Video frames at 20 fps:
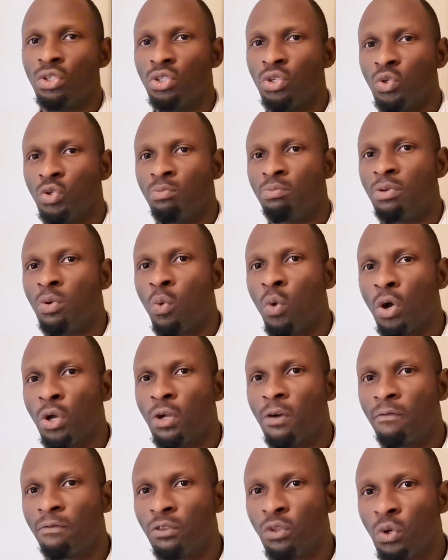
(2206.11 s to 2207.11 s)
you will be
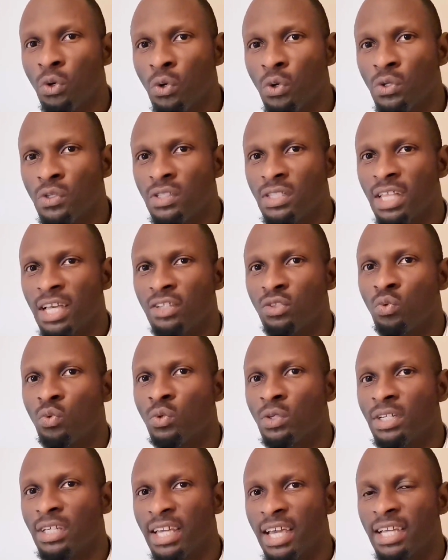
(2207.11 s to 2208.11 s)
one of those that
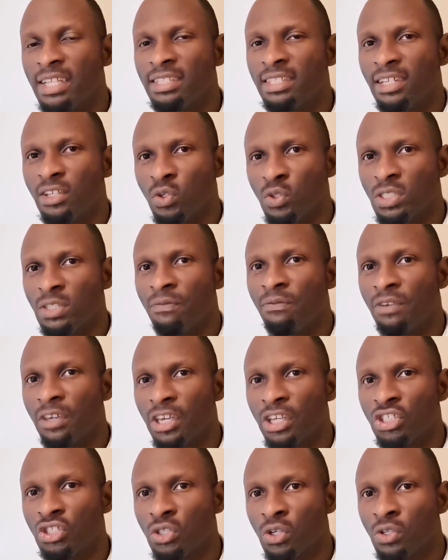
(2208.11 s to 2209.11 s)
will get the
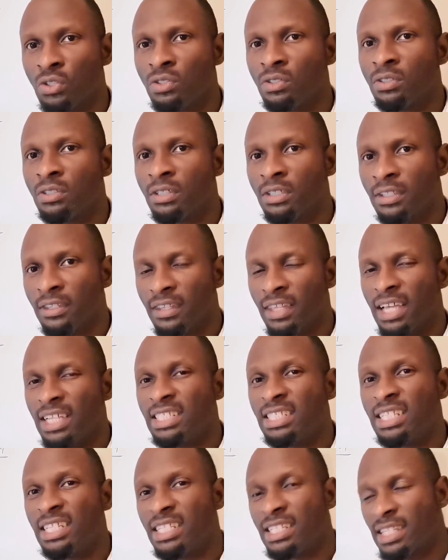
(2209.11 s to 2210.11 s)
notification
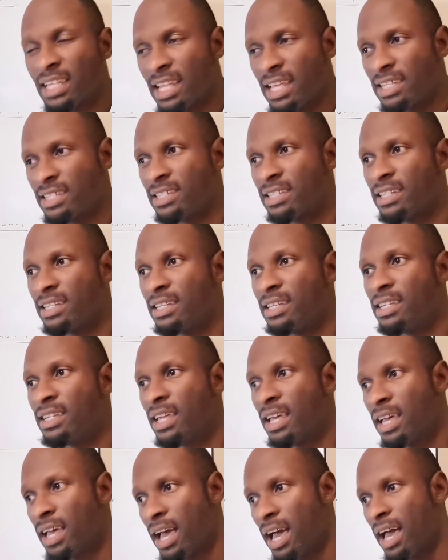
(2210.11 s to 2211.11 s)
that this lesson
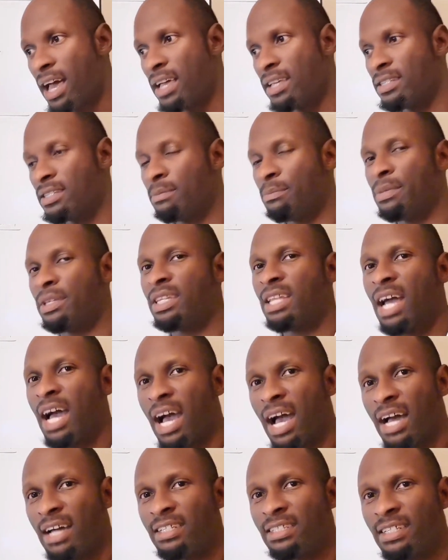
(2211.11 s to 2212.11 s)
has been
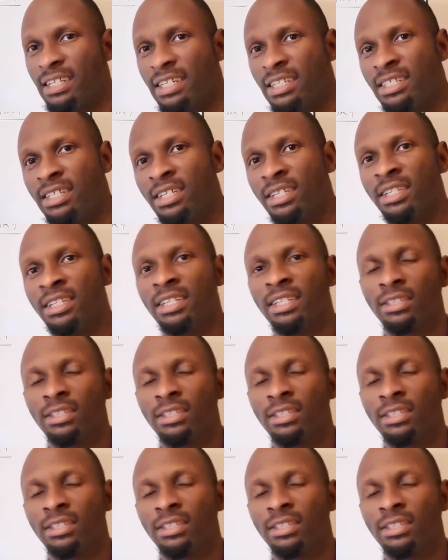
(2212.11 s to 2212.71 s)
added